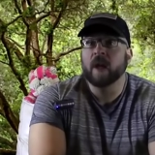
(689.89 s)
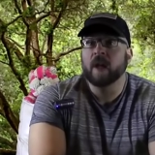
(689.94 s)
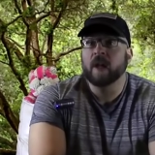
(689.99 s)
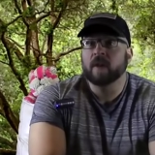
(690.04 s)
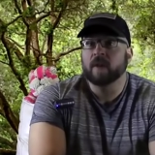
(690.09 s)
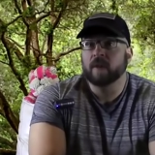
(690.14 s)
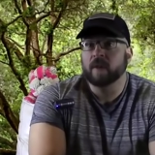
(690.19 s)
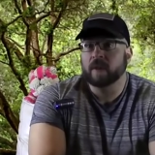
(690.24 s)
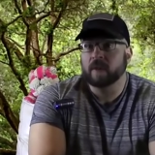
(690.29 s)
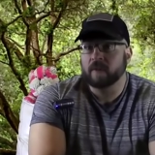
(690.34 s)

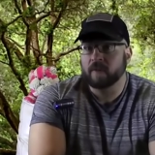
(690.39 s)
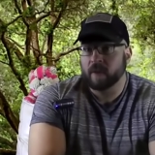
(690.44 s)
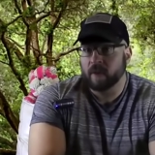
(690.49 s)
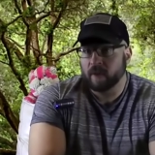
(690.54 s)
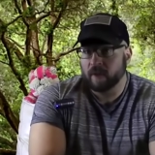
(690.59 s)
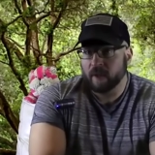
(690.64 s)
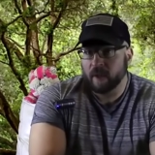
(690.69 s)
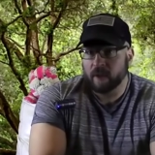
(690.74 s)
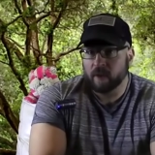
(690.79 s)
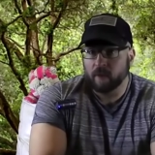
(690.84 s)
You guys have
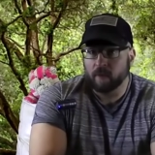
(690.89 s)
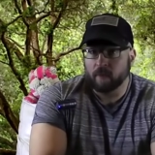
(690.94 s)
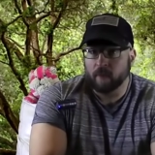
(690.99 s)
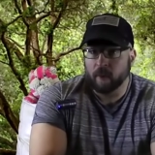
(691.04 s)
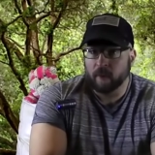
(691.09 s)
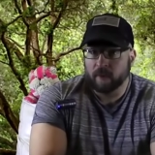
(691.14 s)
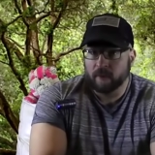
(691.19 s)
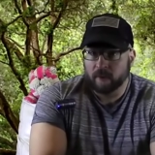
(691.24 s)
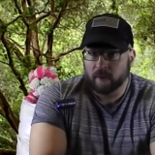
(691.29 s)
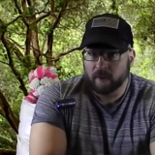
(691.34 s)
noticed I do
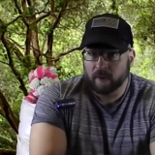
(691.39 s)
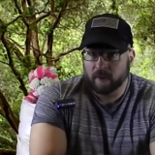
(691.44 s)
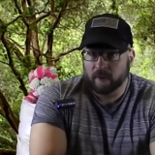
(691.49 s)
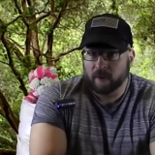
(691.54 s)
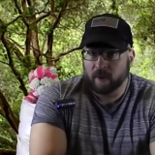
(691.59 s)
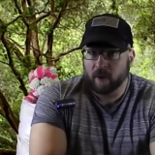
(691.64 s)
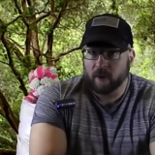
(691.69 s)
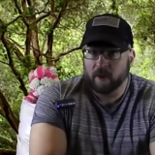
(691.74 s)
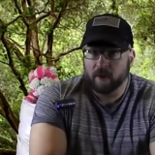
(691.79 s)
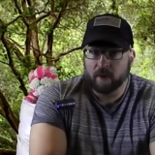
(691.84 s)
mostly LISS
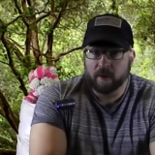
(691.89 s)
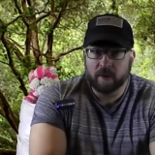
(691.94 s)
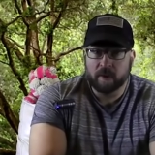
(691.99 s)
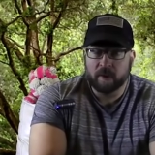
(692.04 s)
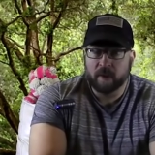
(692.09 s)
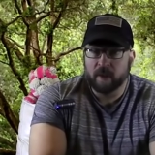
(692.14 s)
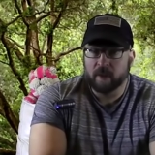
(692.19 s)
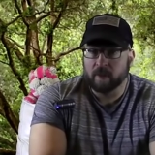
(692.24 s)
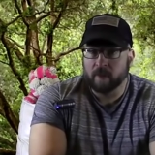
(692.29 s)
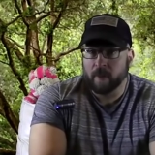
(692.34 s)
cardio these
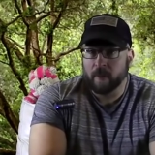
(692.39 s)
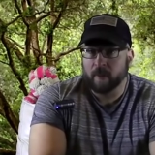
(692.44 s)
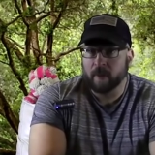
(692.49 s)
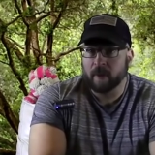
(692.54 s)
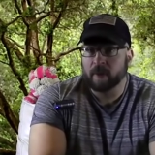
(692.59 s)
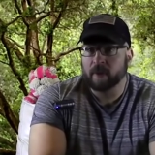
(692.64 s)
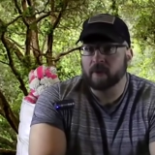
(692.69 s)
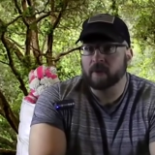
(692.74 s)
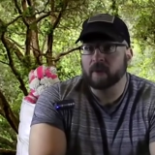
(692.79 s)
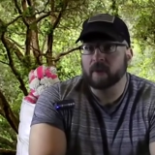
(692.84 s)
days. Remember I
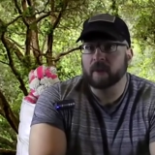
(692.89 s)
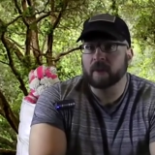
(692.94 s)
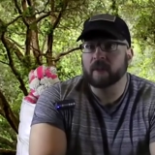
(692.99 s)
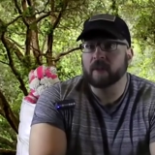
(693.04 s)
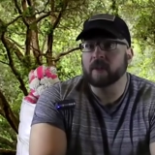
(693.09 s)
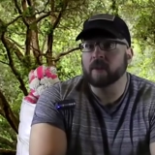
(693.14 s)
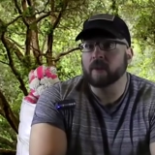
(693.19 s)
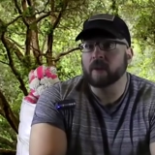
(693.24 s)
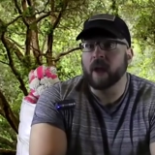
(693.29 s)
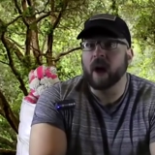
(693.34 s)
told you guys I
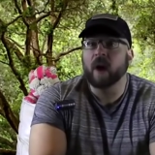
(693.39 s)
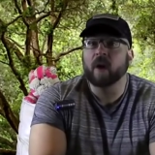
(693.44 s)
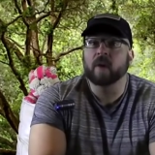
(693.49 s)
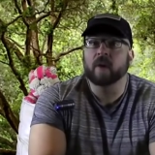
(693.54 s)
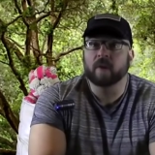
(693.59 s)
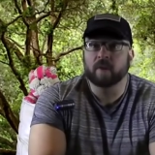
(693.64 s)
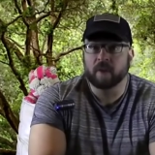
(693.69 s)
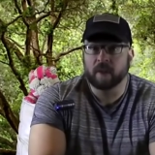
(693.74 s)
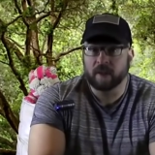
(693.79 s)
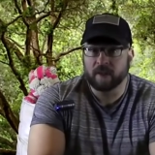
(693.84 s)
do an
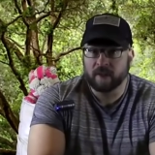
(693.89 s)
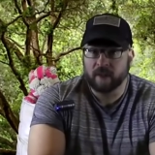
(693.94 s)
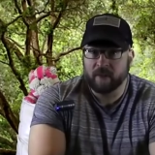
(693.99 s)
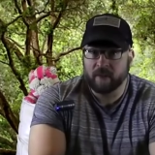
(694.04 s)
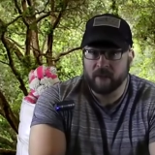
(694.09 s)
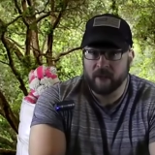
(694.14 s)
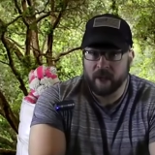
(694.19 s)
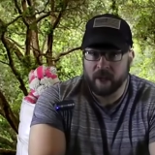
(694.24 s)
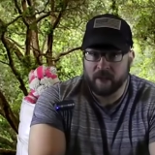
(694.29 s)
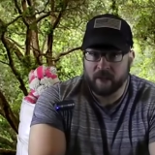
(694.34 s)
hour of LISS
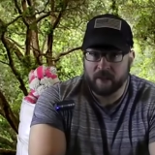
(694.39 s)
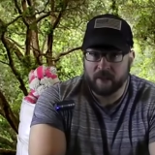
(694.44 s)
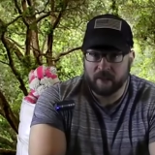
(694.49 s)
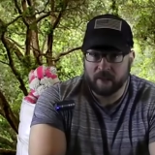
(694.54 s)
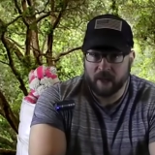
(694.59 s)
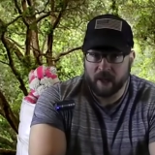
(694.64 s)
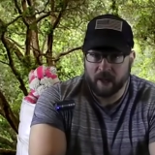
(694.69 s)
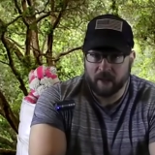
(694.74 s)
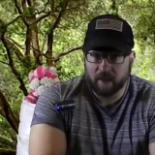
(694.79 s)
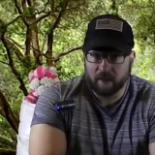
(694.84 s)
every day these
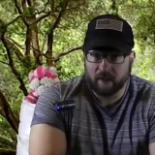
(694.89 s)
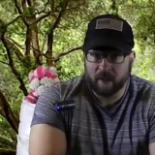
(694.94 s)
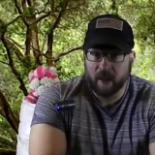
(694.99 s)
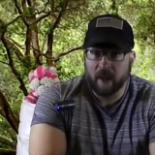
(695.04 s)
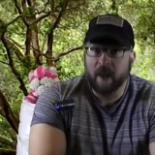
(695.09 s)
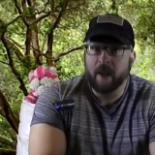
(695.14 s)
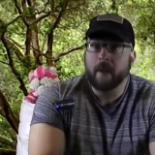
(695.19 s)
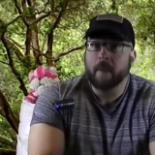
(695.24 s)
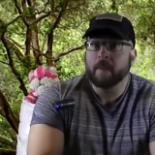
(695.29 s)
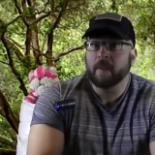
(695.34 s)
days?
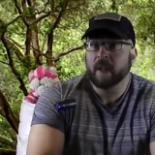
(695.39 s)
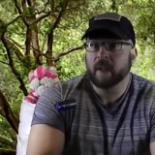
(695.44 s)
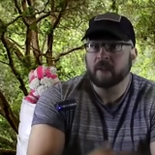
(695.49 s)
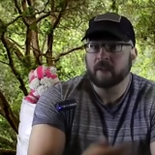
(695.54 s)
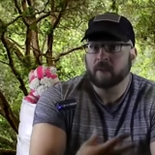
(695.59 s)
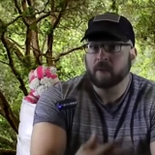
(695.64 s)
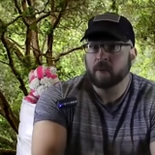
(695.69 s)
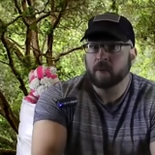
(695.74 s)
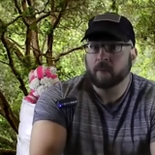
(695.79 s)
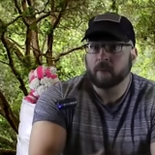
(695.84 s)
That's
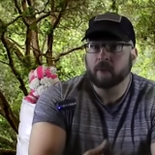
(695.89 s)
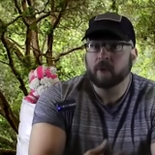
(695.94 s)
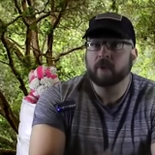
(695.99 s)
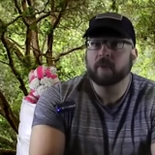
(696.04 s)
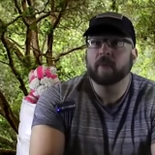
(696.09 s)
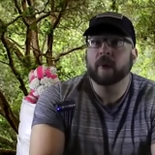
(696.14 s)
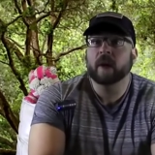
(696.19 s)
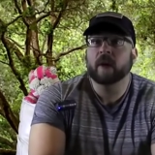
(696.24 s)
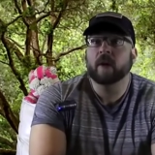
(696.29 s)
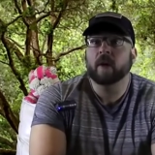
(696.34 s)
to improve
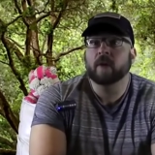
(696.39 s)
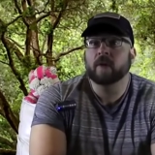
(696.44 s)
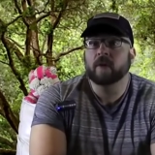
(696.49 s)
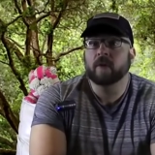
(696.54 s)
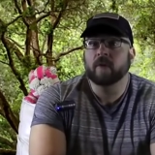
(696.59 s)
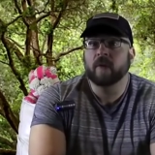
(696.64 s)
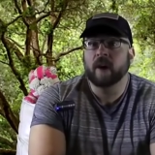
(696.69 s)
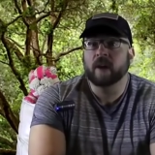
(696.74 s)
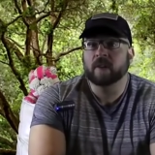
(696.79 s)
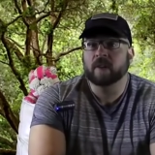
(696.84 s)
my
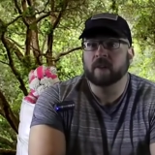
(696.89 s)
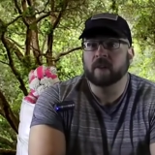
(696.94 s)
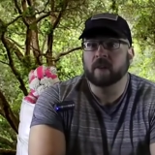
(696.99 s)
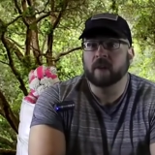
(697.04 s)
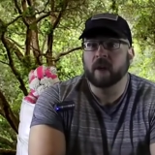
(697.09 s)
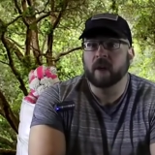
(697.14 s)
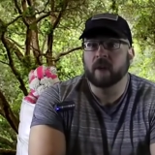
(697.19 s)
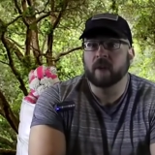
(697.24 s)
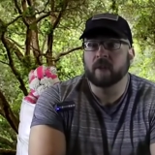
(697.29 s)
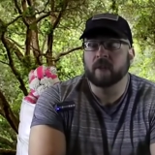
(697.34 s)

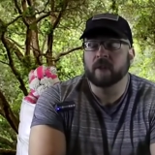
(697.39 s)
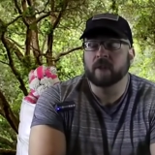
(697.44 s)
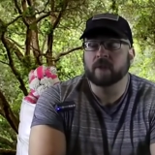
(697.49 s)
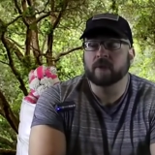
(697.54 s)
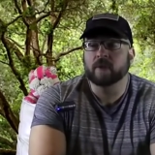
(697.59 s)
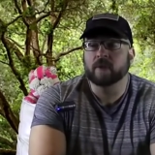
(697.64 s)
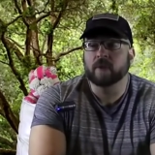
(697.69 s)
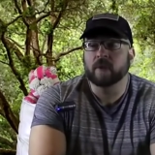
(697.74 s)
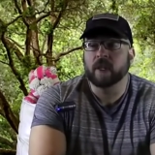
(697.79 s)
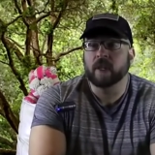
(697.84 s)
cardiovascular health and
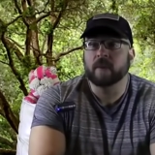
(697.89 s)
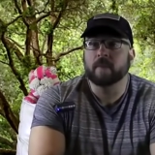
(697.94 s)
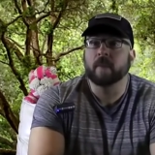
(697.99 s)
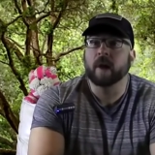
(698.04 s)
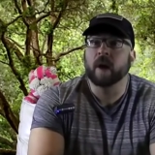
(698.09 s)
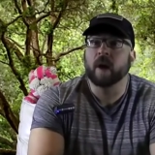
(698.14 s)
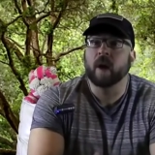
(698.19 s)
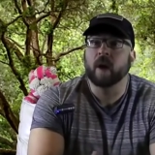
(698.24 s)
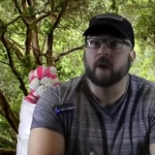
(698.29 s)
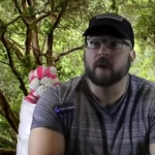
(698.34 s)
to keep
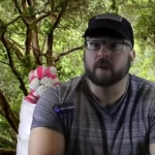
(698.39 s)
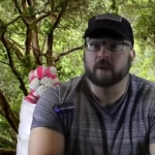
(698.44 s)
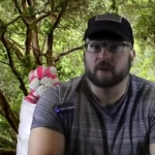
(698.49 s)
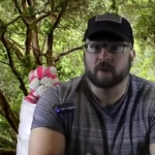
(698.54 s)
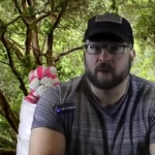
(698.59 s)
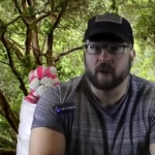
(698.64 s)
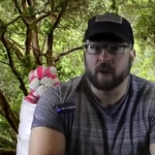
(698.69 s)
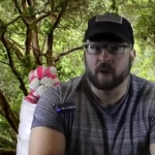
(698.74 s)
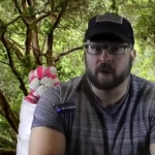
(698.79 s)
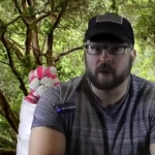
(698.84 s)
my heart
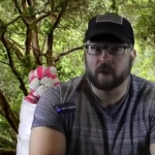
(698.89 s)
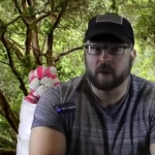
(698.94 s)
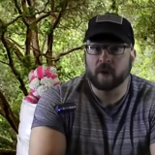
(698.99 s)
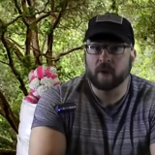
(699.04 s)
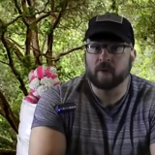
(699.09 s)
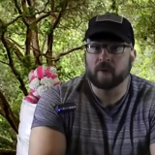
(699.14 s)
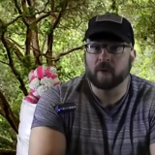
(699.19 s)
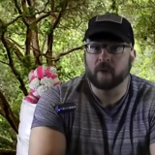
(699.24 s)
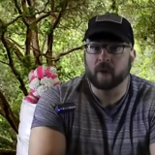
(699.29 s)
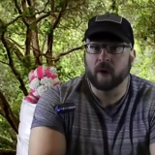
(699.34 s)
stronger
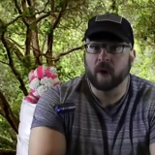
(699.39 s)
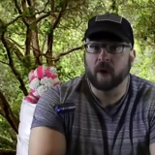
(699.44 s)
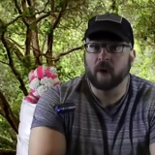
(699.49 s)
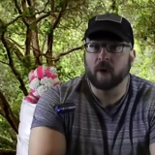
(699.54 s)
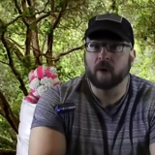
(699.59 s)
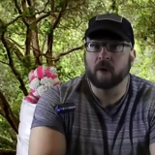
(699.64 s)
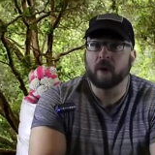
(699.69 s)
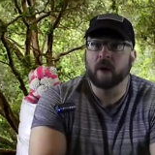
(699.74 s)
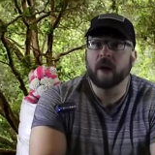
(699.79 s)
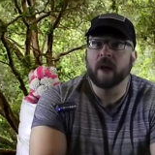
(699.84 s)

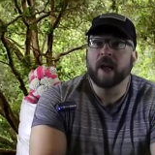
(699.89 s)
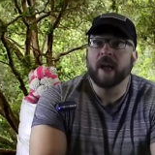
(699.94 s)
overall.